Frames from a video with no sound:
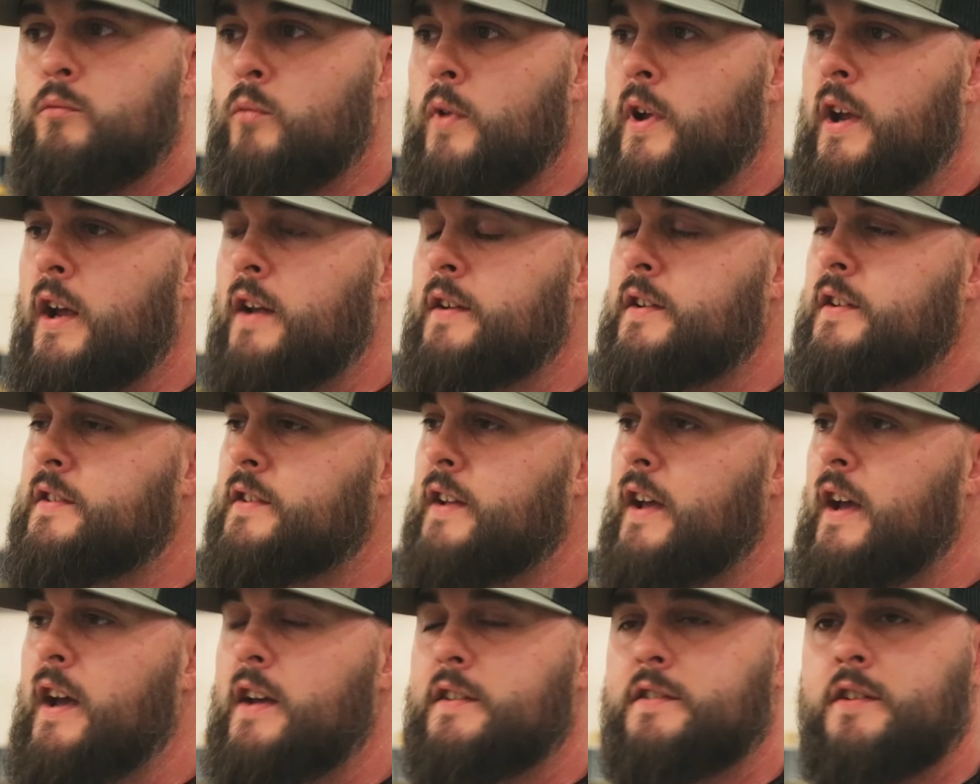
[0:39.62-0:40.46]
We had these
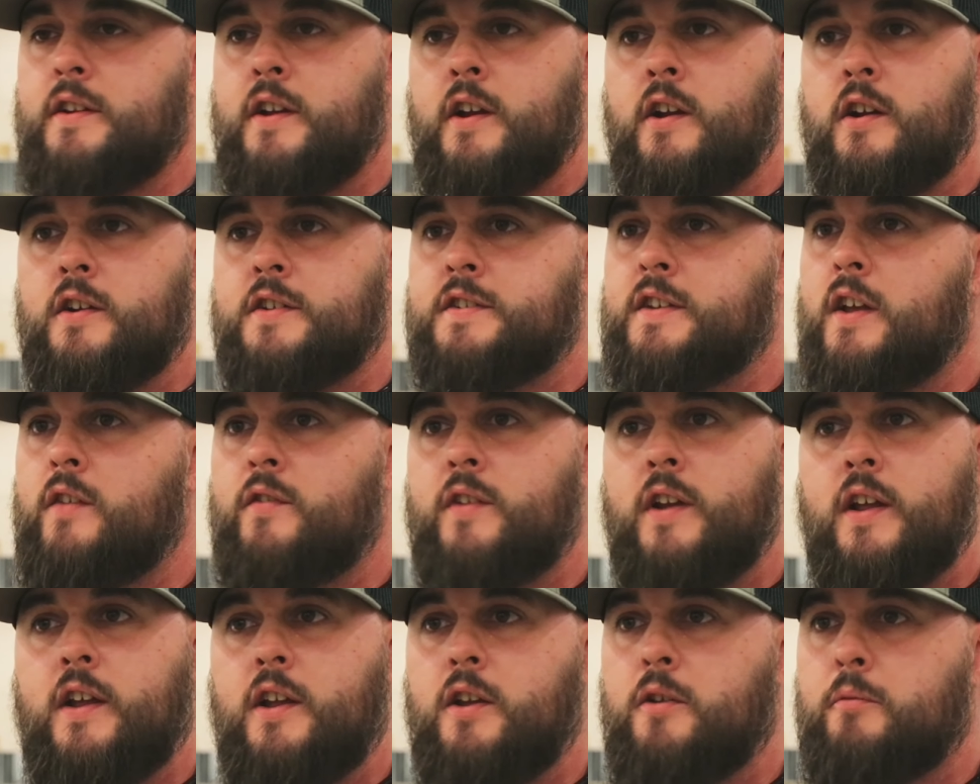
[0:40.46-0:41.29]
guys in here at
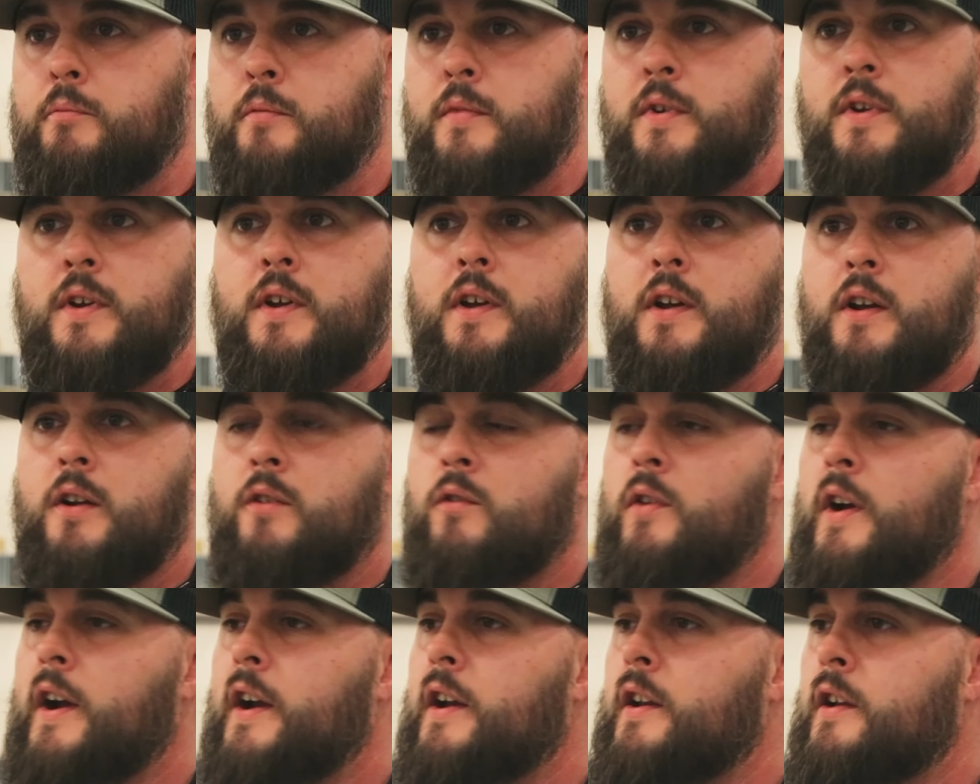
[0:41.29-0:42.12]
7 a.m.
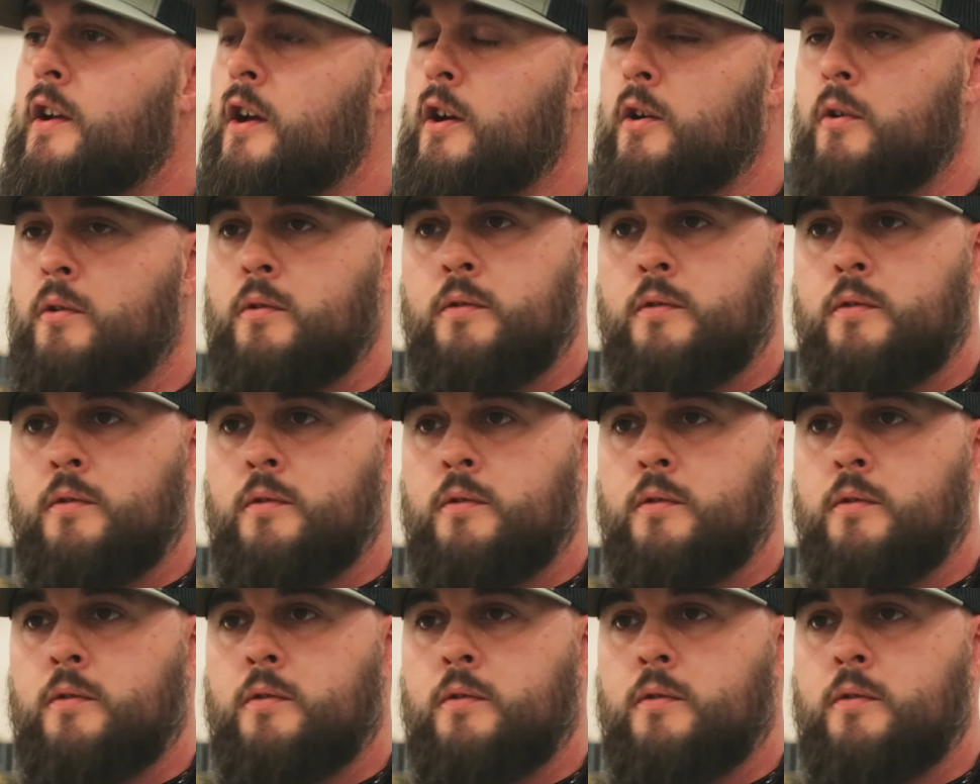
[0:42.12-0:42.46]
ready to go.